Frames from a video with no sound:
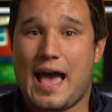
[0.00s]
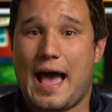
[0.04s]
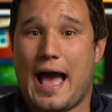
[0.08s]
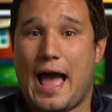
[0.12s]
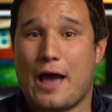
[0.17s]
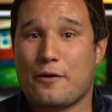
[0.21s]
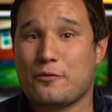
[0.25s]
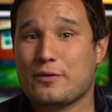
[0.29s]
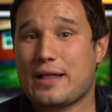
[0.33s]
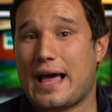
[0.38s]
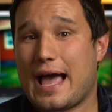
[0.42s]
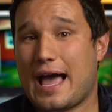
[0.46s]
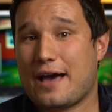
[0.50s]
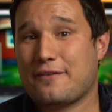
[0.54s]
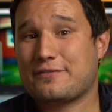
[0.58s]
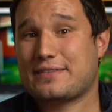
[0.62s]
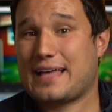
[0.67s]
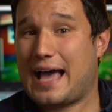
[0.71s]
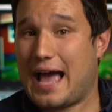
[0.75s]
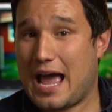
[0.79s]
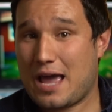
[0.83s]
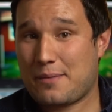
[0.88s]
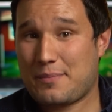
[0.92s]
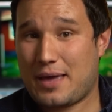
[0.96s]
I will have
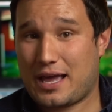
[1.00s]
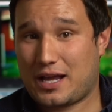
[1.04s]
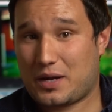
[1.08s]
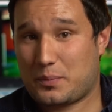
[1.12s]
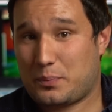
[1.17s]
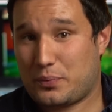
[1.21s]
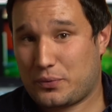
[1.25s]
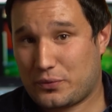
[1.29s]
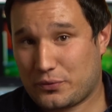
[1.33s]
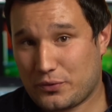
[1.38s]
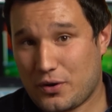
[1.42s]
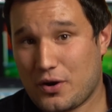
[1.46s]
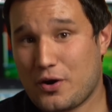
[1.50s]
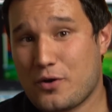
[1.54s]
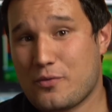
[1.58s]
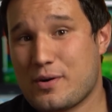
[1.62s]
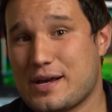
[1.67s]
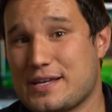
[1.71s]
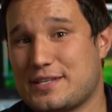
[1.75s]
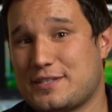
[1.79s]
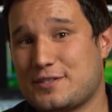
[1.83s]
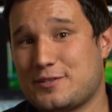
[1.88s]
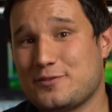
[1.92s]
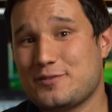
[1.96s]
the iMac
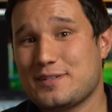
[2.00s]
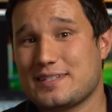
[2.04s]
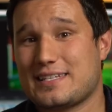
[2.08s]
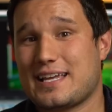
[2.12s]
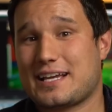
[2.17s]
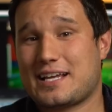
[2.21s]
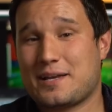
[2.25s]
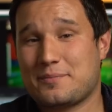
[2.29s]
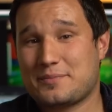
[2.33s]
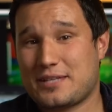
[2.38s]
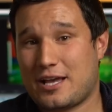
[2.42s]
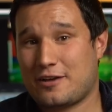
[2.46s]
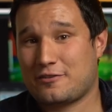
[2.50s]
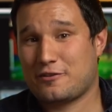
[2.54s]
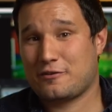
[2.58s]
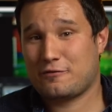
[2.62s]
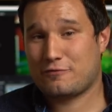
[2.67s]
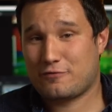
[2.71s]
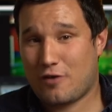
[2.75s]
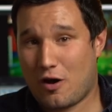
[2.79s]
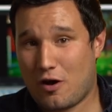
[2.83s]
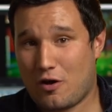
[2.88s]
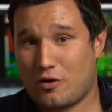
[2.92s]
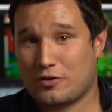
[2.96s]
Pro as soon as that comes out in the
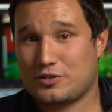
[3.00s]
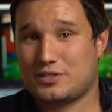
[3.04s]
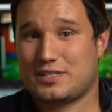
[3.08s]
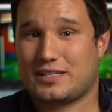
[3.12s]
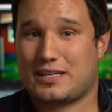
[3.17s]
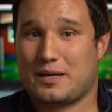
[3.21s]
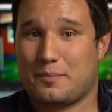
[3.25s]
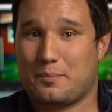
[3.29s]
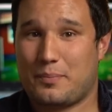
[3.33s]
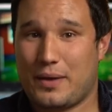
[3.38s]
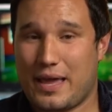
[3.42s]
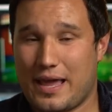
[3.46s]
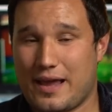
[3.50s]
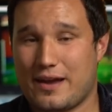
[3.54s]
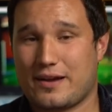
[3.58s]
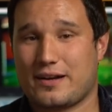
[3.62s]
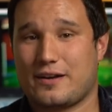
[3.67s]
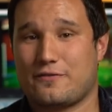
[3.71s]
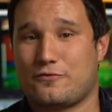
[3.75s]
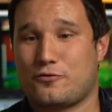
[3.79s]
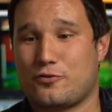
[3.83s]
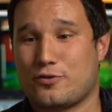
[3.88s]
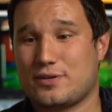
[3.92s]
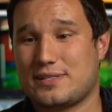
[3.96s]
fall to
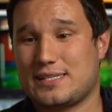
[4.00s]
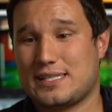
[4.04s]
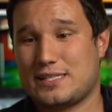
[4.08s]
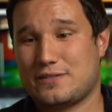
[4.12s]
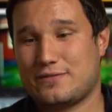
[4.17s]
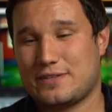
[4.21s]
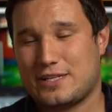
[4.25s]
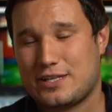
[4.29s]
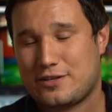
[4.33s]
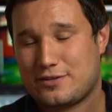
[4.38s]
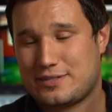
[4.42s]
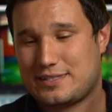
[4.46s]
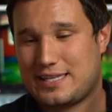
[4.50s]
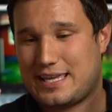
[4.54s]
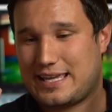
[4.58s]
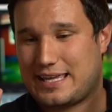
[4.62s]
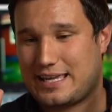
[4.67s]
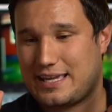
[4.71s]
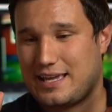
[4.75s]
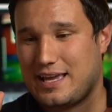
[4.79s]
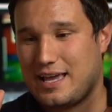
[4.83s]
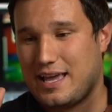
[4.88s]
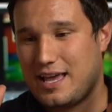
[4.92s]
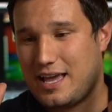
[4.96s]
compare. Of course, these videos
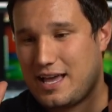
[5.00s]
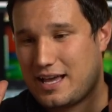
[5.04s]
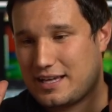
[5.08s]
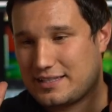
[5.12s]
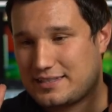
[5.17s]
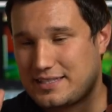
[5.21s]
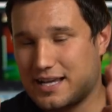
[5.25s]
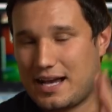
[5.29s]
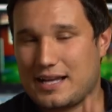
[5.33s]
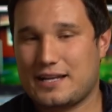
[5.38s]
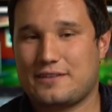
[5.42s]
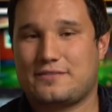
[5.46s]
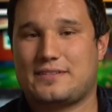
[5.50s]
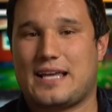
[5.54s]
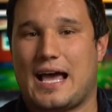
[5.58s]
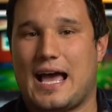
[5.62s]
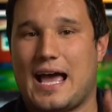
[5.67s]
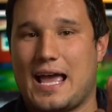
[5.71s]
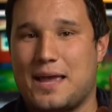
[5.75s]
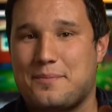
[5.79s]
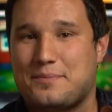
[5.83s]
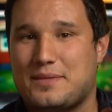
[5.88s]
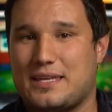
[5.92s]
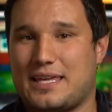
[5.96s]
take a ton of
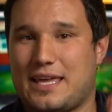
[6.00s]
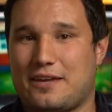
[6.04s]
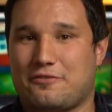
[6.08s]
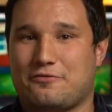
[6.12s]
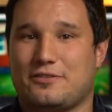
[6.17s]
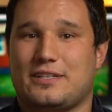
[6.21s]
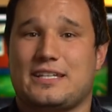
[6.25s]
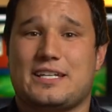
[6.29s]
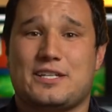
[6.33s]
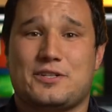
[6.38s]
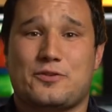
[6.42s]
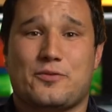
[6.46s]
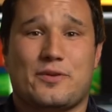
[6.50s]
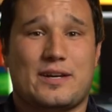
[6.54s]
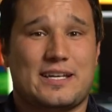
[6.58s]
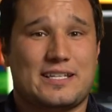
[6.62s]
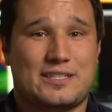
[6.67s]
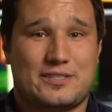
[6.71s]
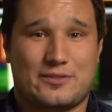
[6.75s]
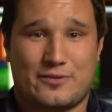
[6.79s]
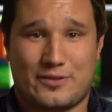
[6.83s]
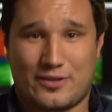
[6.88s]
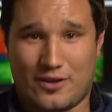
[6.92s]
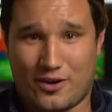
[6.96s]
time. They get really
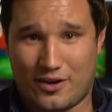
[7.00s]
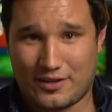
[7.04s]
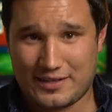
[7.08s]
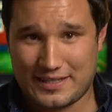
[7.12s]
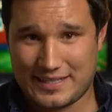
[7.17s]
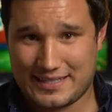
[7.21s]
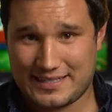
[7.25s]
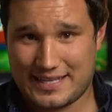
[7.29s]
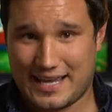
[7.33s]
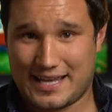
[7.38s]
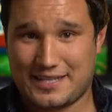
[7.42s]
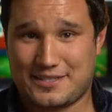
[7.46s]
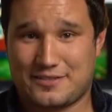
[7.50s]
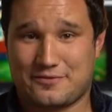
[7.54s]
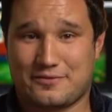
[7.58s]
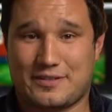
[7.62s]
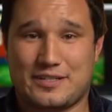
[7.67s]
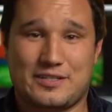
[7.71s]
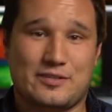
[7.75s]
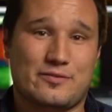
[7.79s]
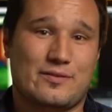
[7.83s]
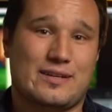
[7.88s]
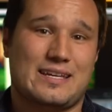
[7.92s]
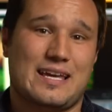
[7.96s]
annoying doing all these tests and
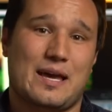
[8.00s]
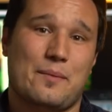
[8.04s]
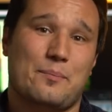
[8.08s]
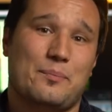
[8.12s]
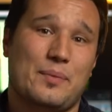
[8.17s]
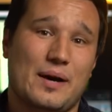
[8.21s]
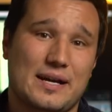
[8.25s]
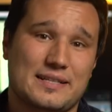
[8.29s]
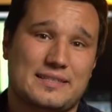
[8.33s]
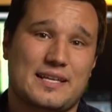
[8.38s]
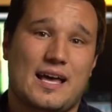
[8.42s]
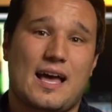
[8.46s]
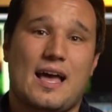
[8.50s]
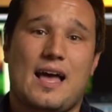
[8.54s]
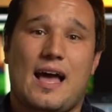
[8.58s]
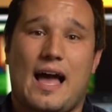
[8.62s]
redoing it, but